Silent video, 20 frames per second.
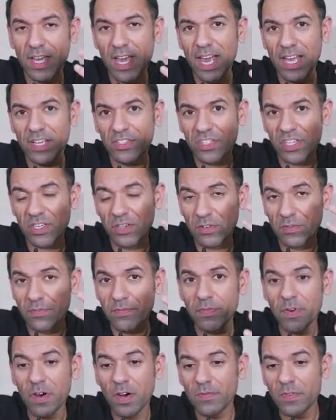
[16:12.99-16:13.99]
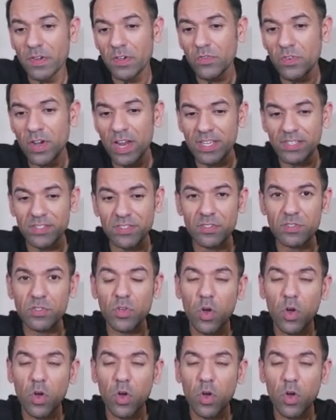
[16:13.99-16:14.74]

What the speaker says: actually further rests